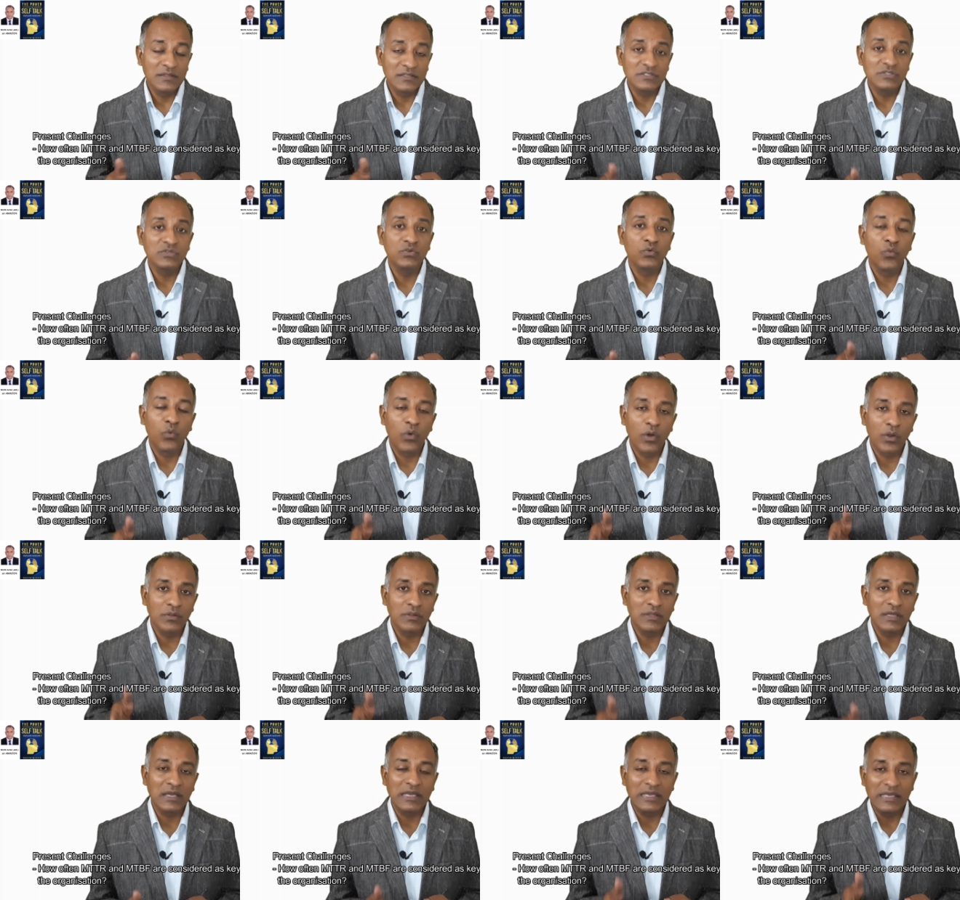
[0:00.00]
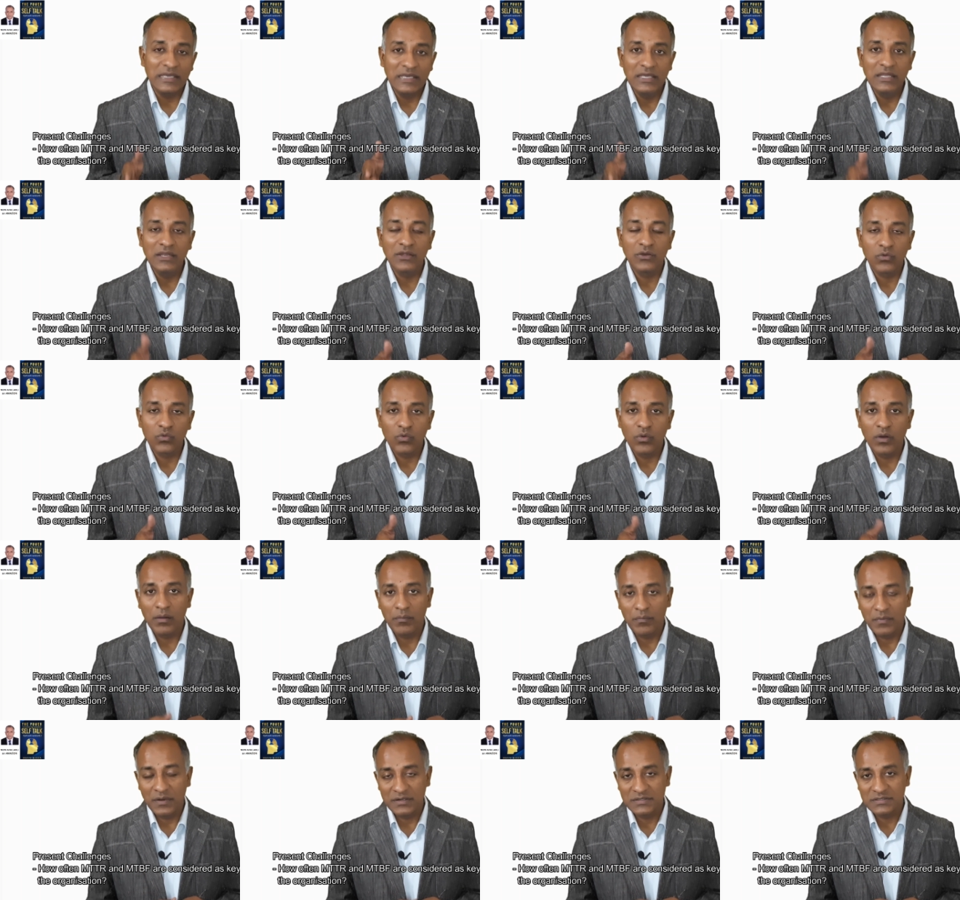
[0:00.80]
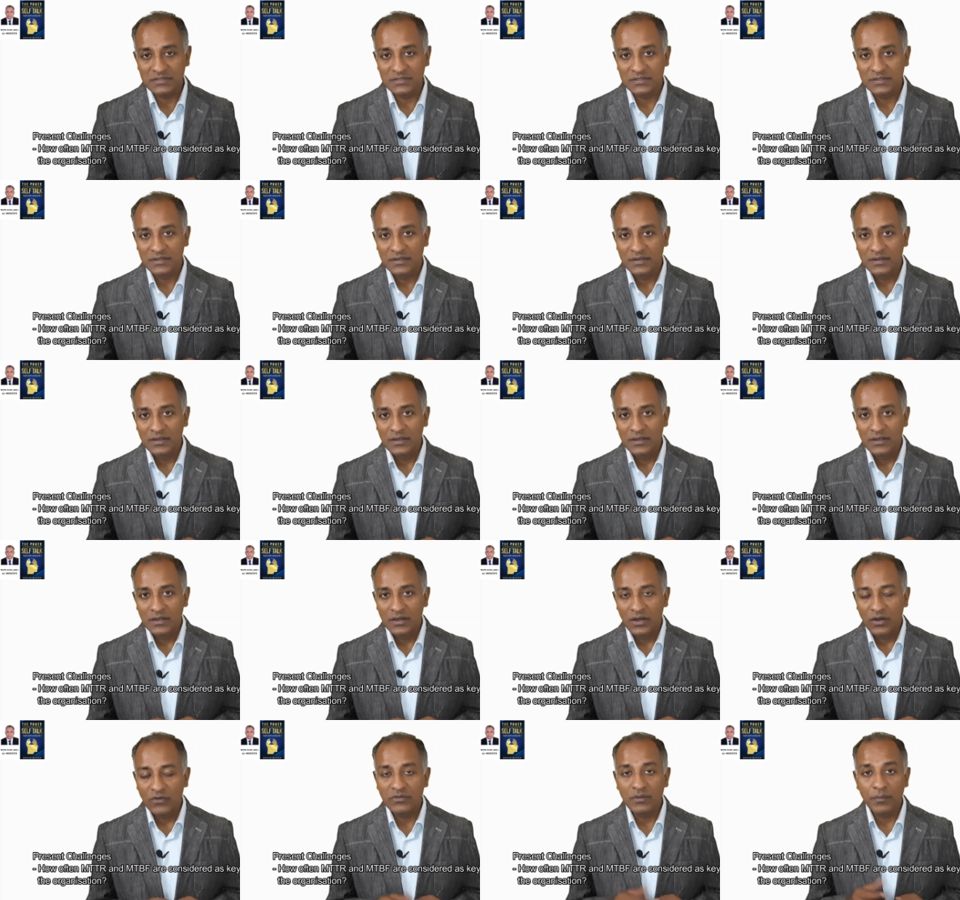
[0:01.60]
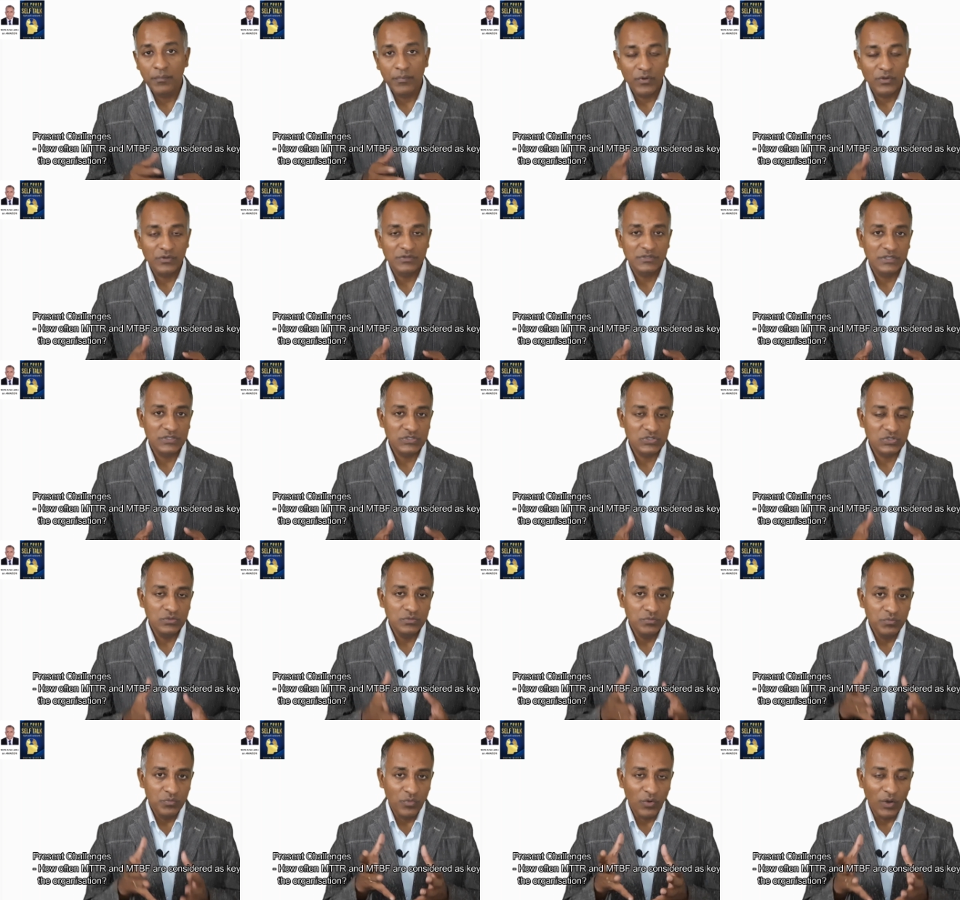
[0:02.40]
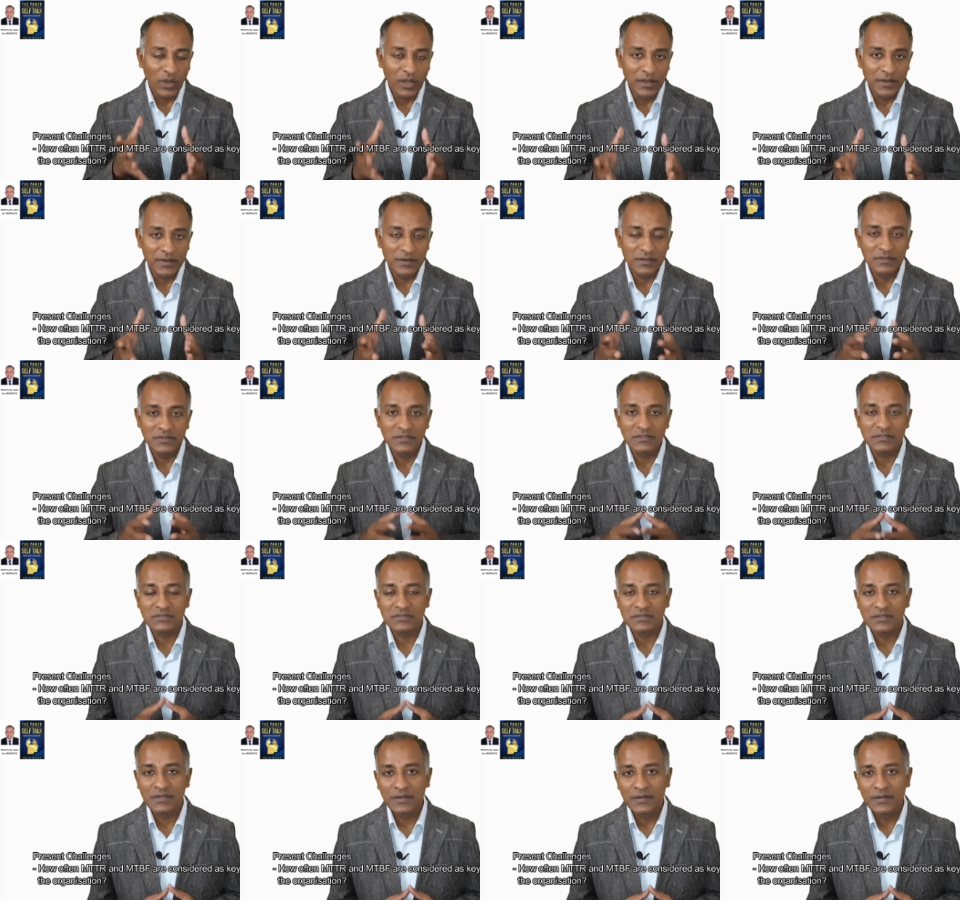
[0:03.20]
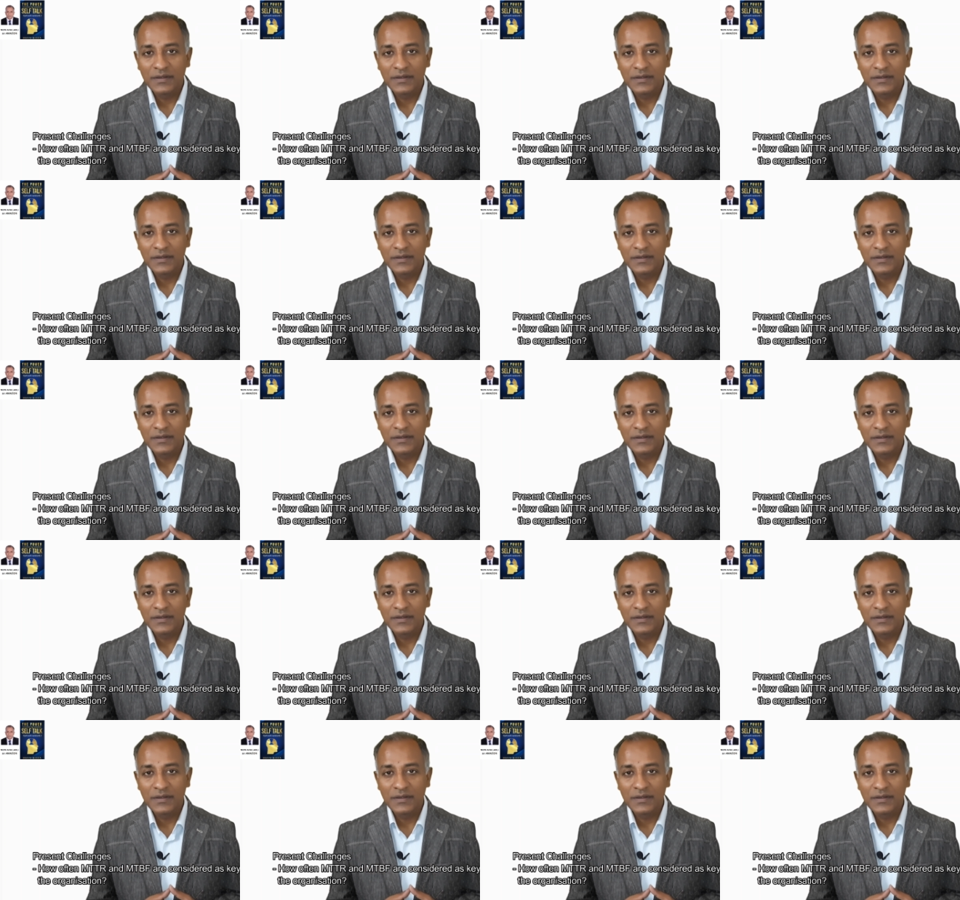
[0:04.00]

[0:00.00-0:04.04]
this is one of the key requirements of the process to monitor this.